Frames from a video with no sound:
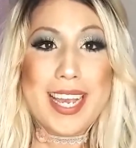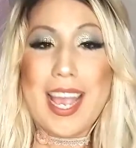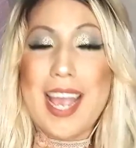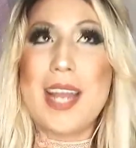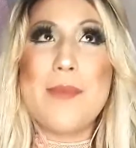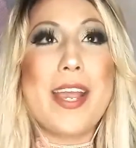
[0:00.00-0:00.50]

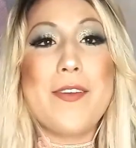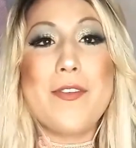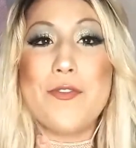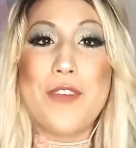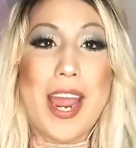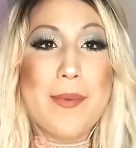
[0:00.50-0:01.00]
and my
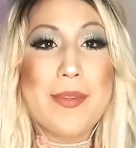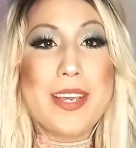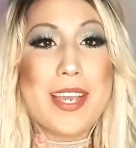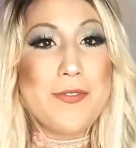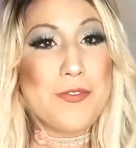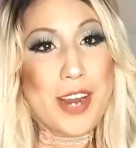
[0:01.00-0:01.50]
family
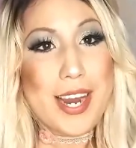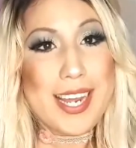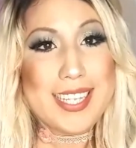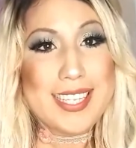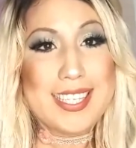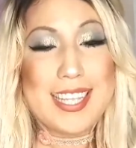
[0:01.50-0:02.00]
and
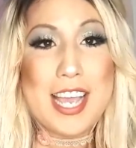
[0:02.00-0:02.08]
friends